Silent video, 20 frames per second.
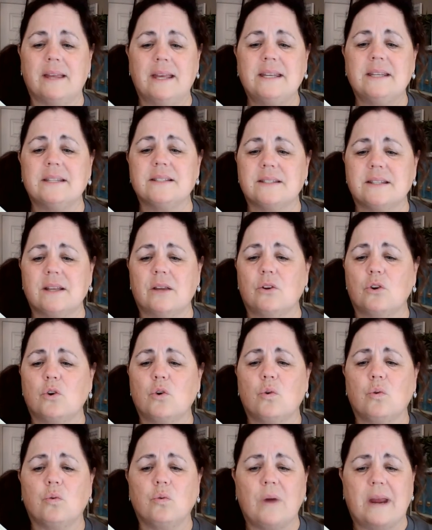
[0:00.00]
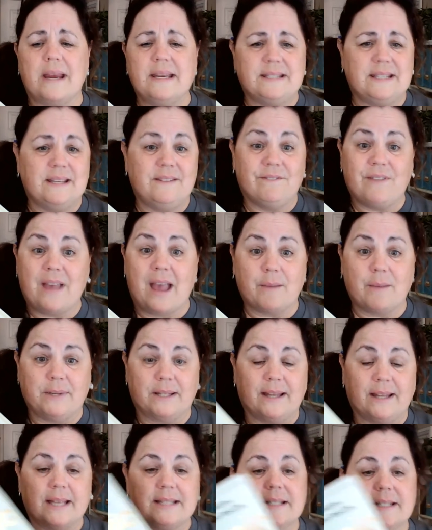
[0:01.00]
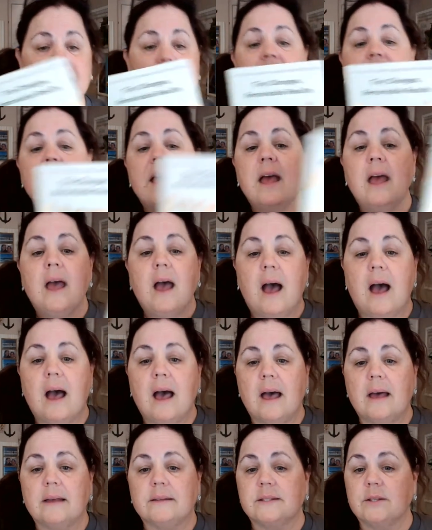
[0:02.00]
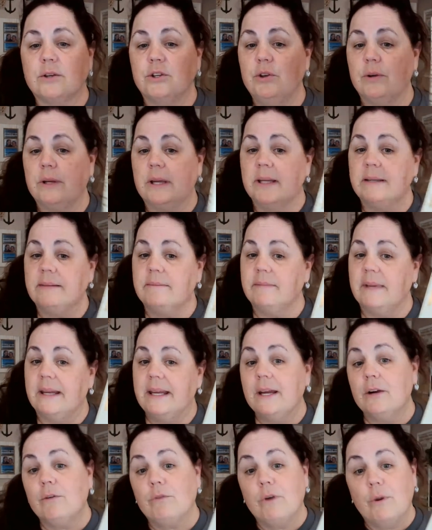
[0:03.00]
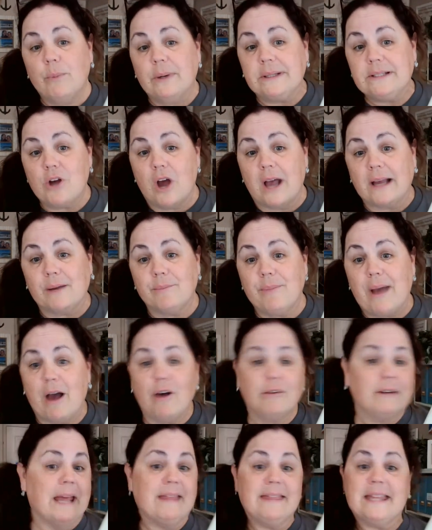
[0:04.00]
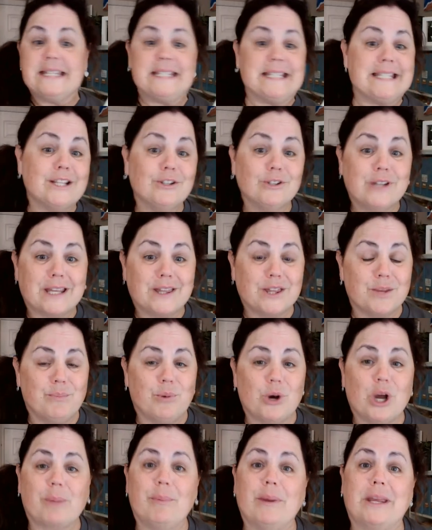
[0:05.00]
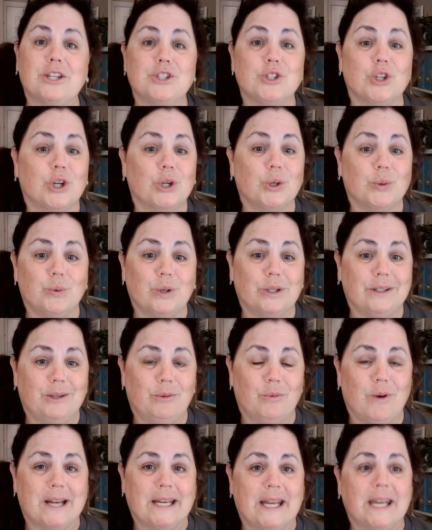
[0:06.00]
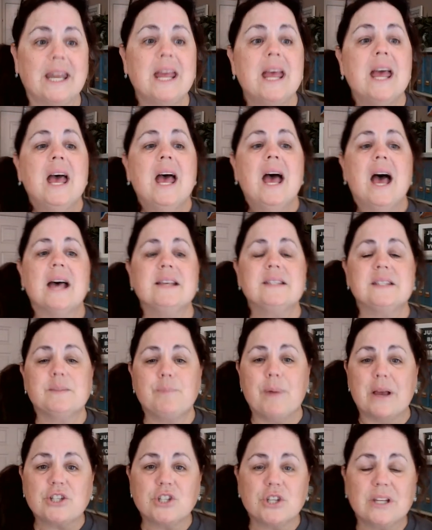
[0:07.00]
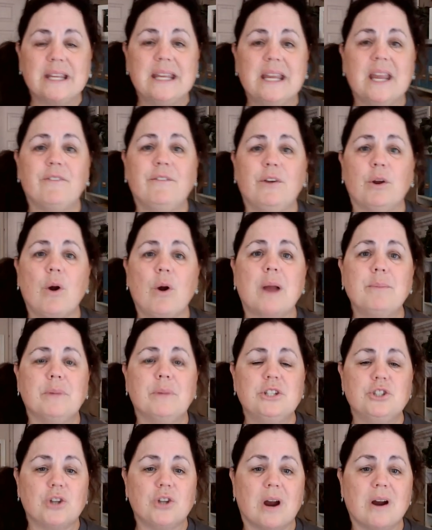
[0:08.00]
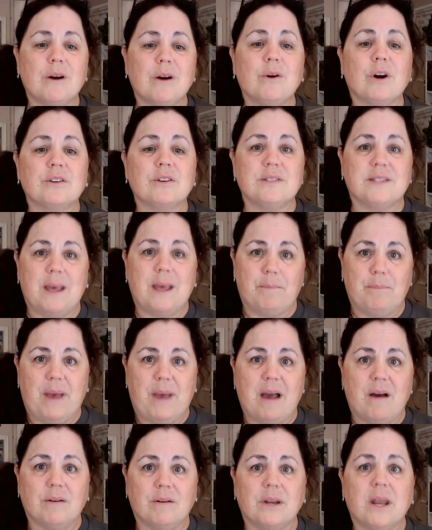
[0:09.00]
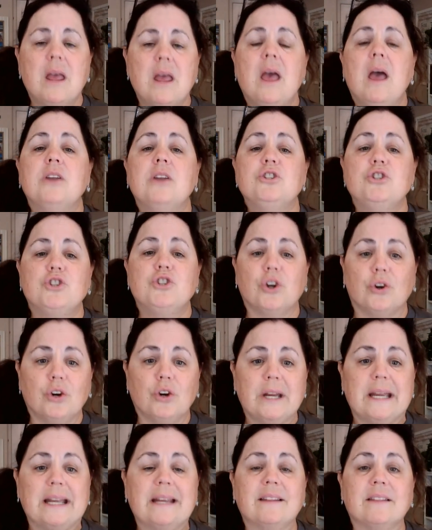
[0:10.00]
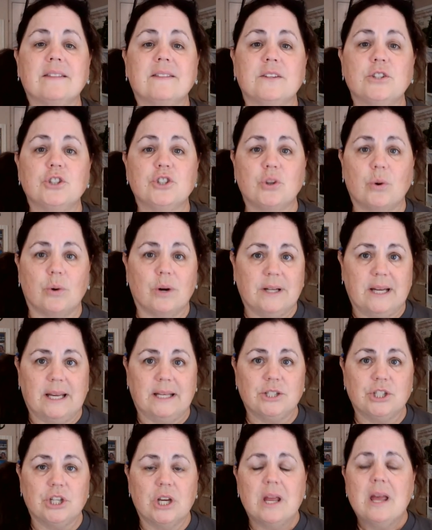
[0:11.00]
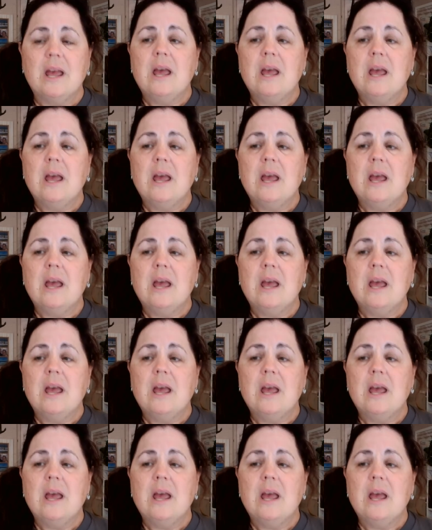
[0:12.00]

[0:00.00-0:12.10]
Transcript: It is crazy fabulous. So you can hear what we talk about and then still get the book because you're going to really want it, especially if you're on Mounjaro or Zepbound during the shortage.